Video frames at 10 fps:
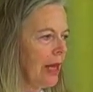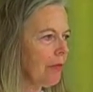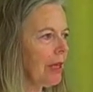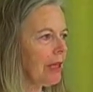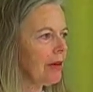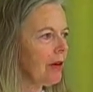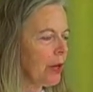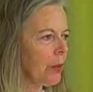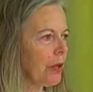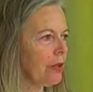and make the
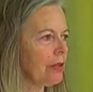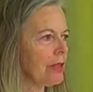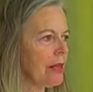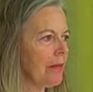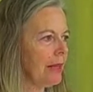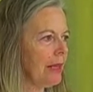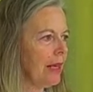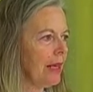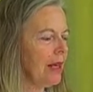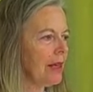hardware do
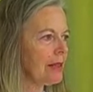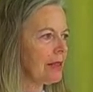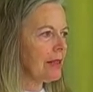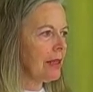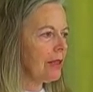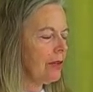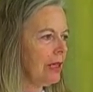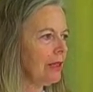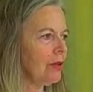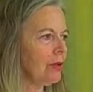something else, then you
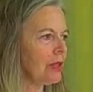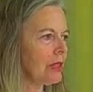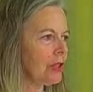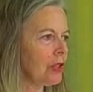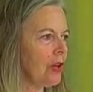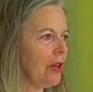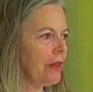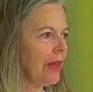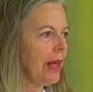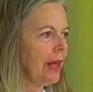need to
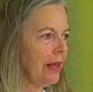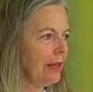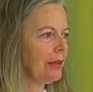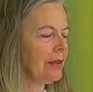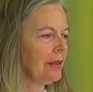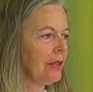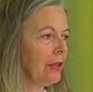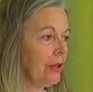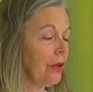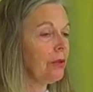install that,
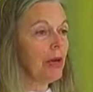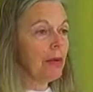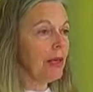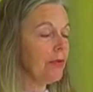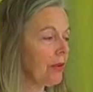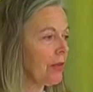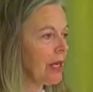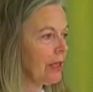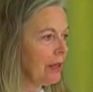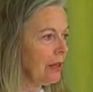or maybe even
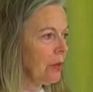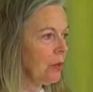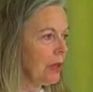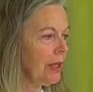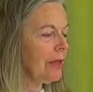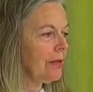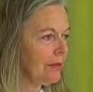write a new one.